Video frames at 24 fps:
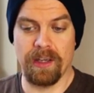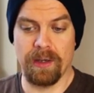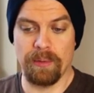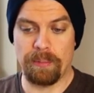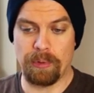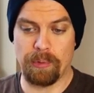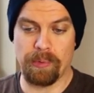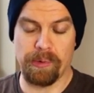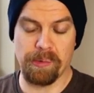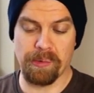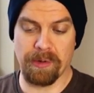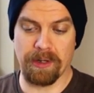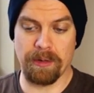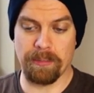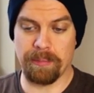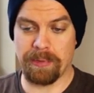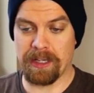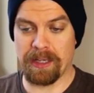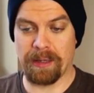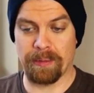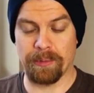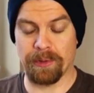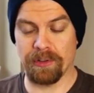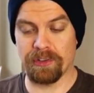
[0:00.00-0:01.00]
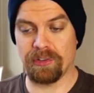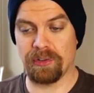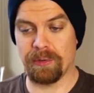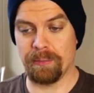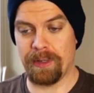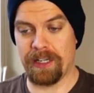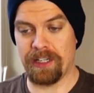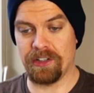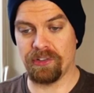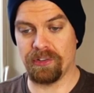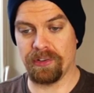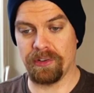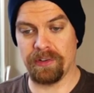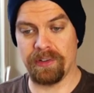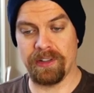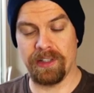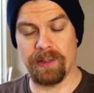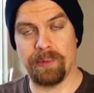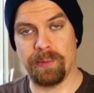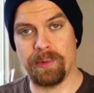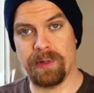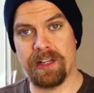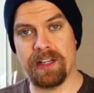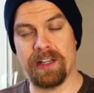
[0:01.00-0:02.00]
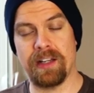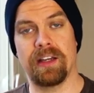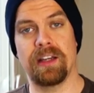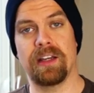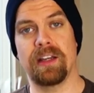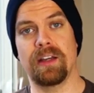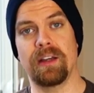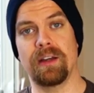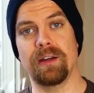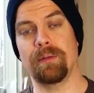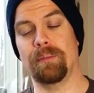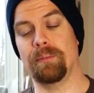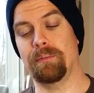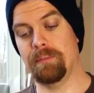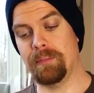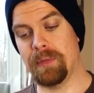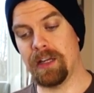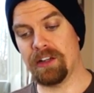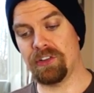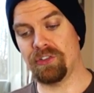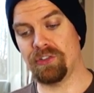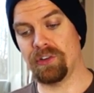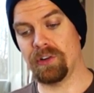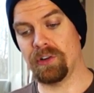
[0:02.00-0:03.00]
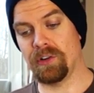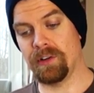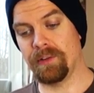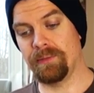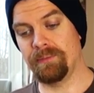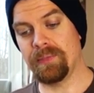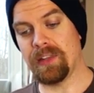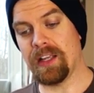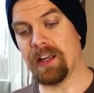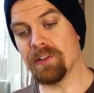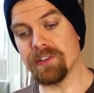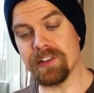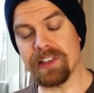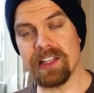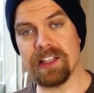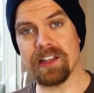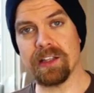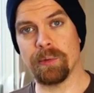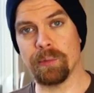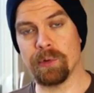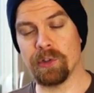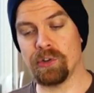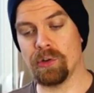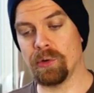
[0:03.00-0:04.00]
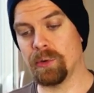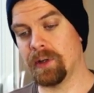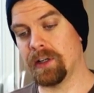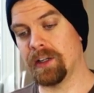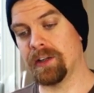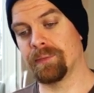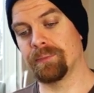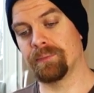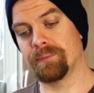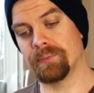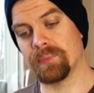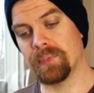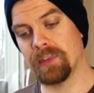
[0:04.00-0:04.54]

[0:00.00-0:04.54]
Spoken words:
But we want to be able to make sure that we measure everything that we're doing,